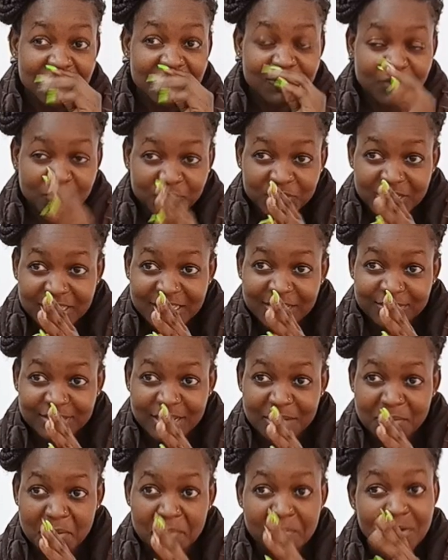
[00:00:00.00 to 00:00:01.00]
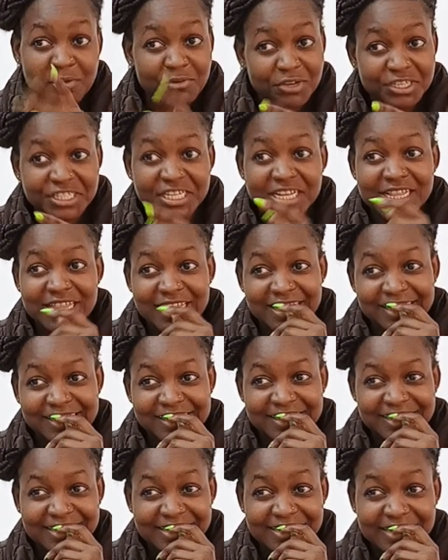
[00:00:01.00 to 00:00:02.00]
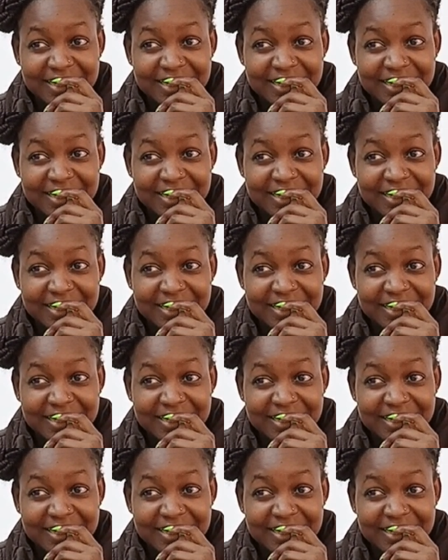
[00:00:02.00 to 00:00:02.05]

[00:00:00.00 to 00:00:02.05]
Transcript: 15,000 people are watching this